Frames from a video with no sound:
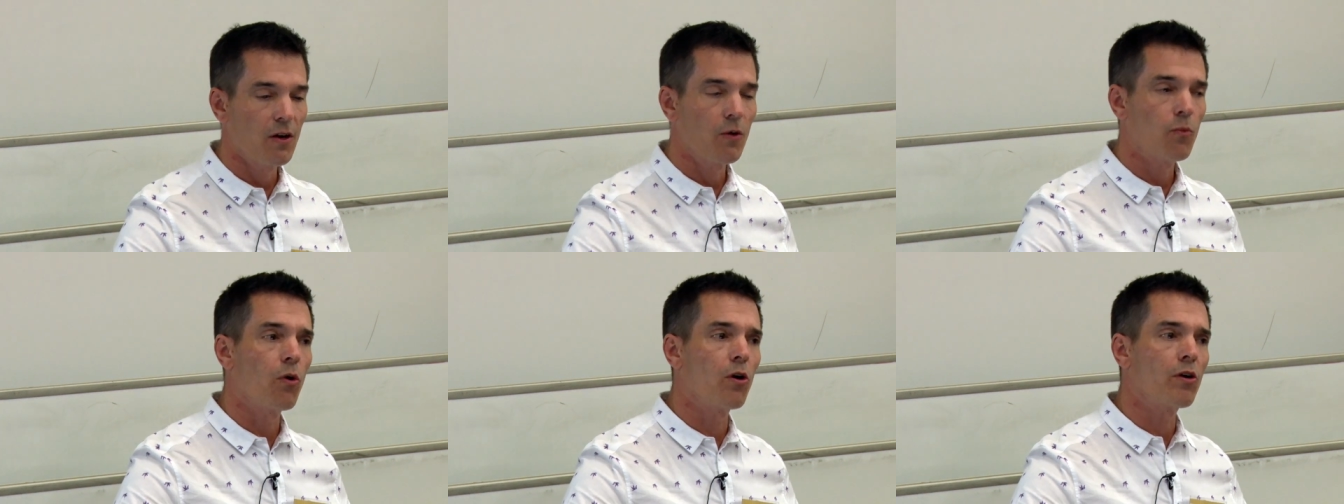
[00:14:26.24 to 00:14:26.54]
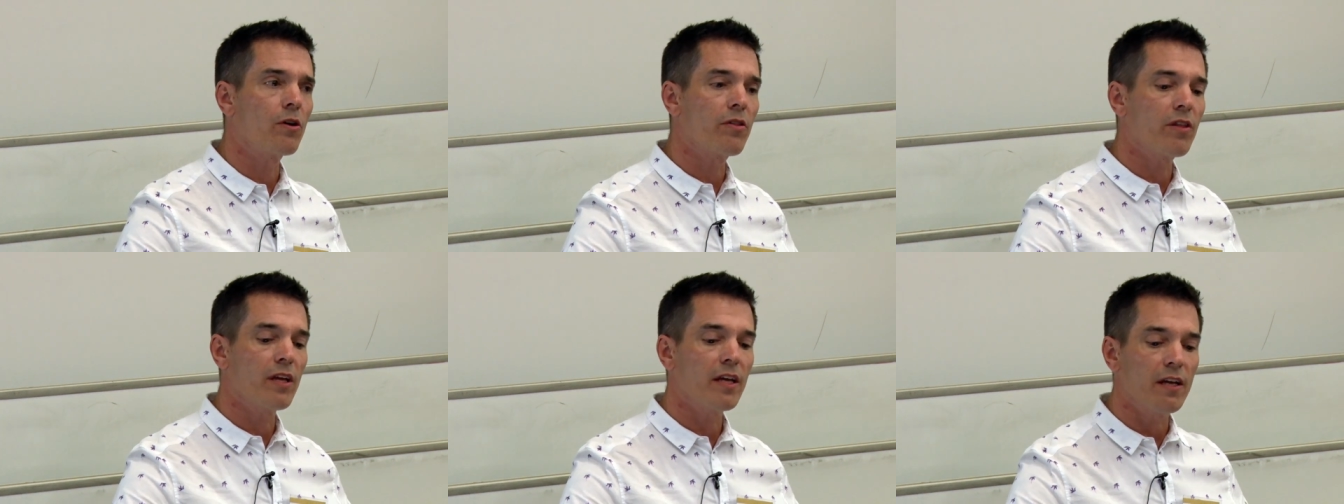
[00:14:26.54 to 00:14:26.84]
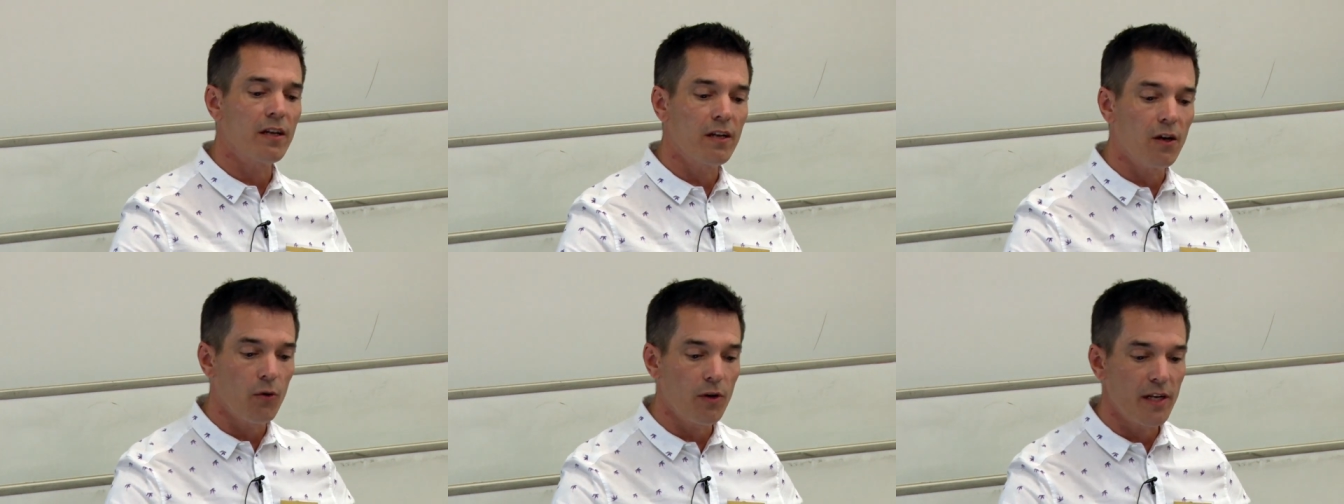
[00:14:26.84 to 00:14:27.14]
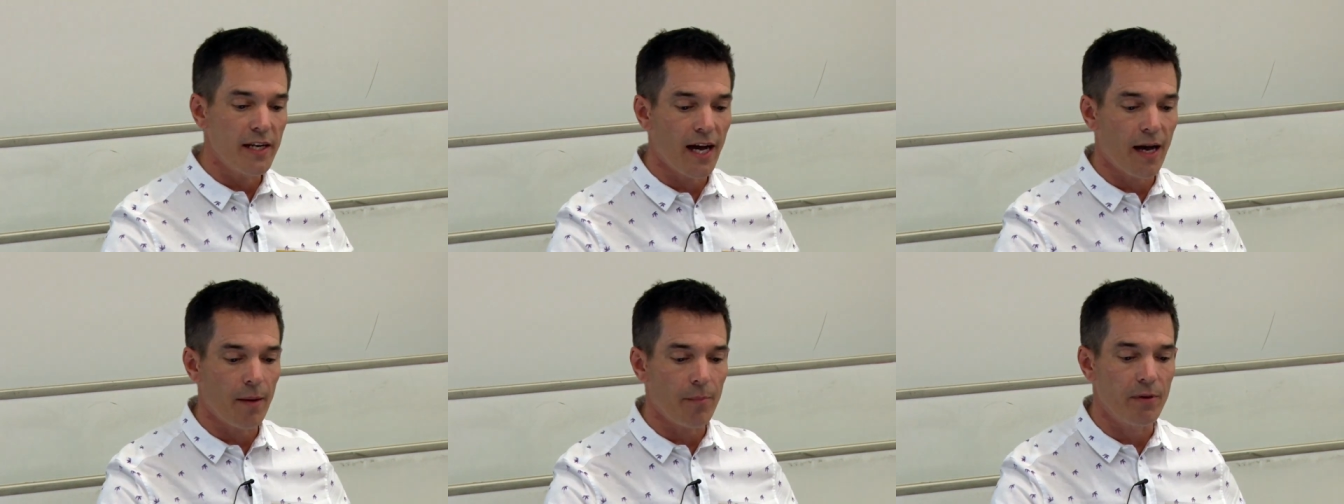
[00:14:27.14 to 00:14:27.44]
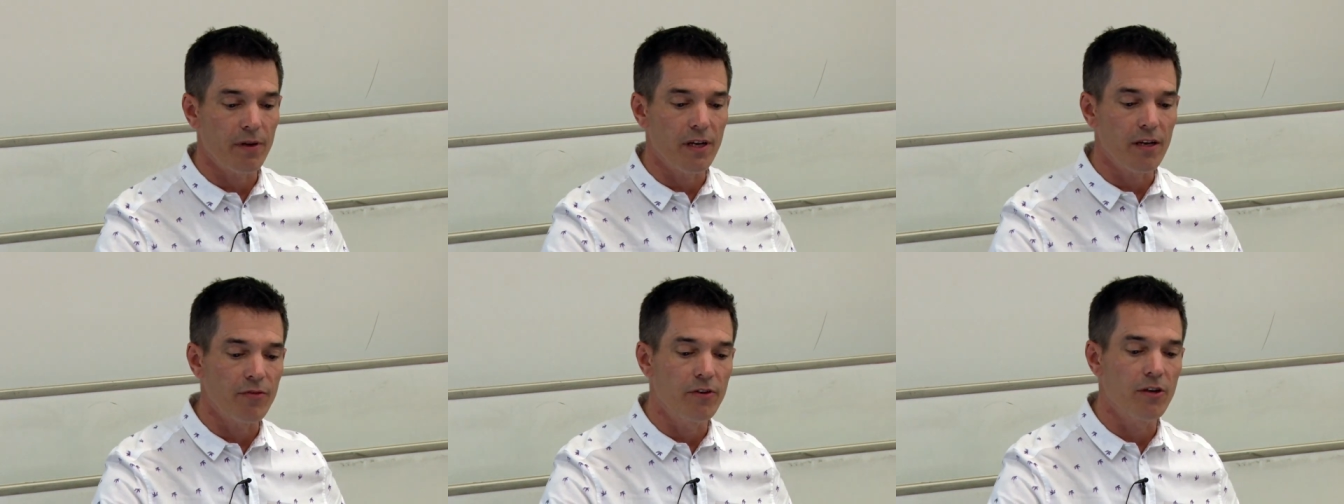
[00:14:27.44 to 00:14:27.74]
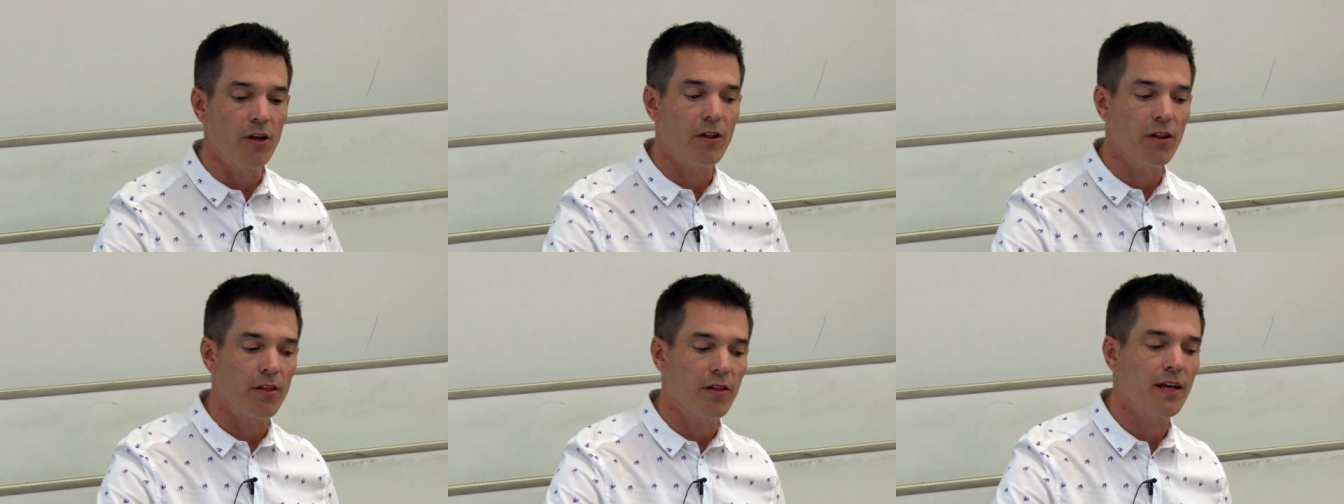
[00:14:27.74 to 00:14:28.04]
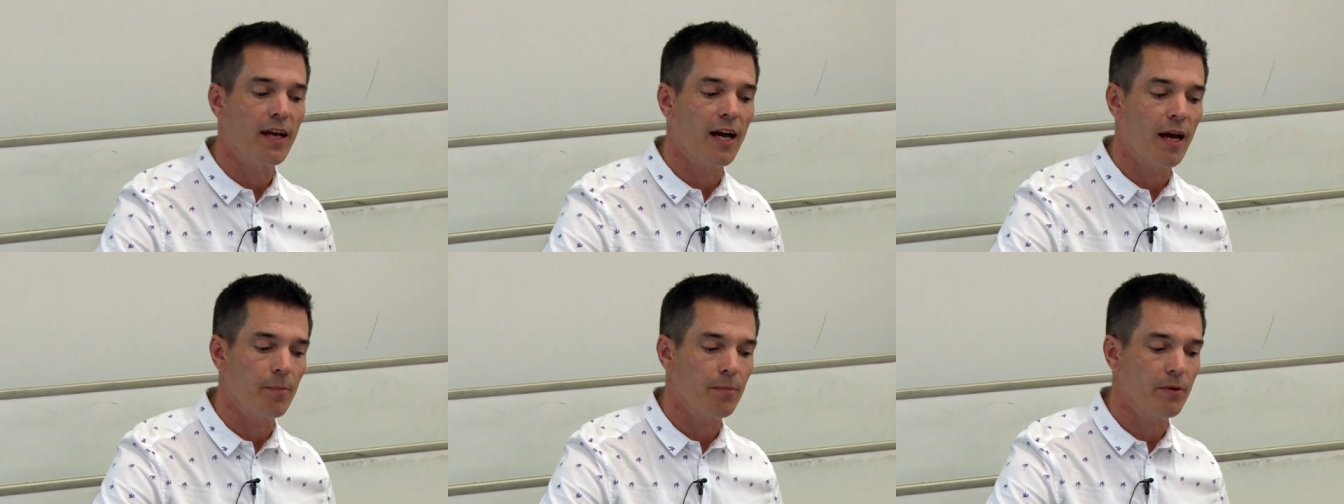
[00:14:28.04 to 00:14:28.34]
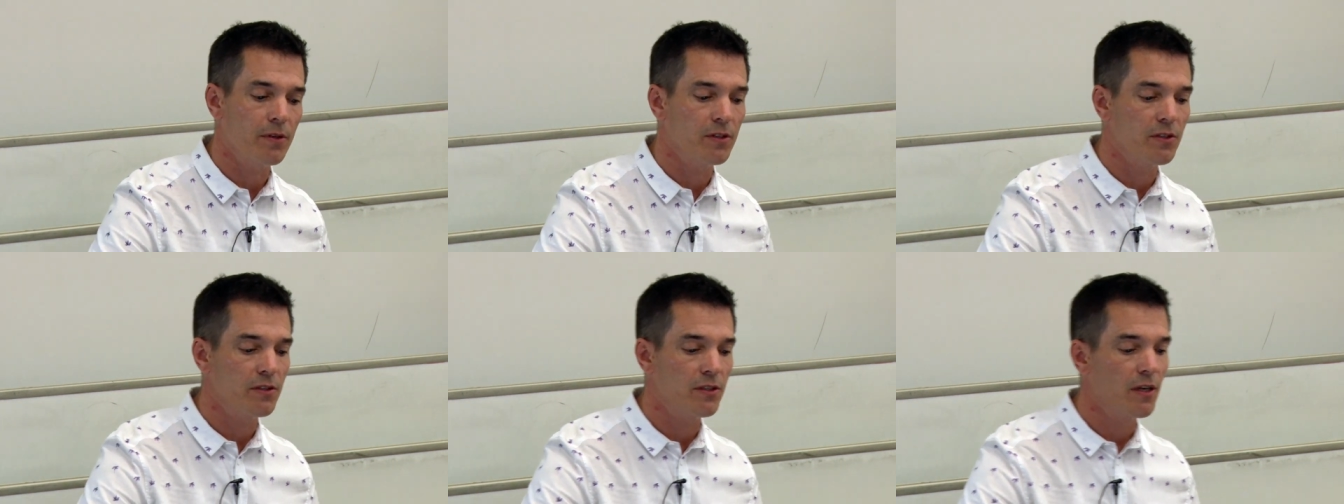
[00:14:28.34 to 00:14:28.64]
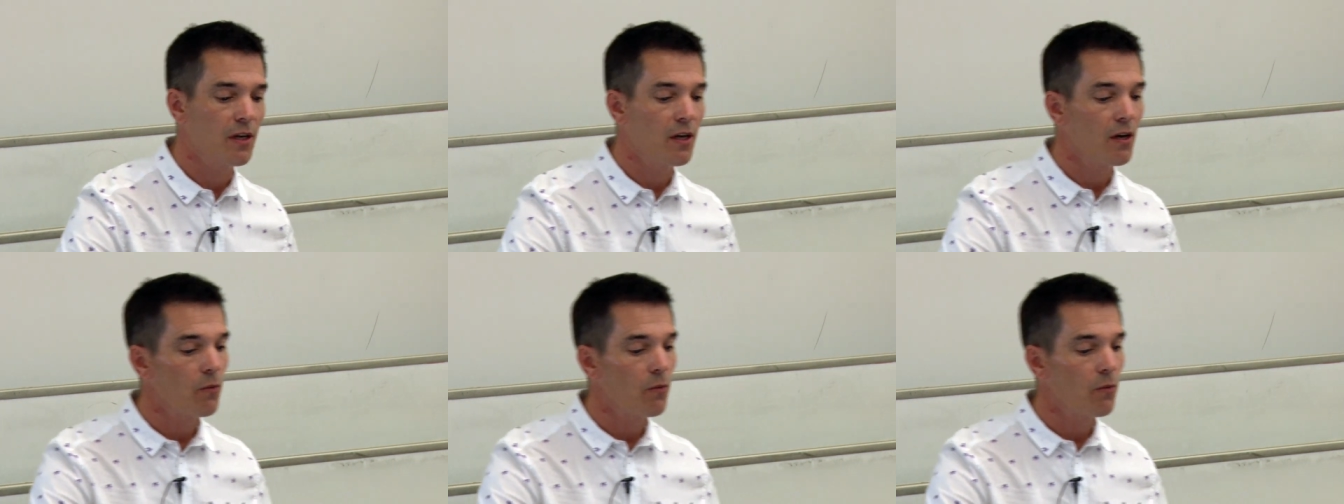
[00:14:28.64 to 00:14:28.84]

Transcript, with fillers: One thing can only happen if another thing happens.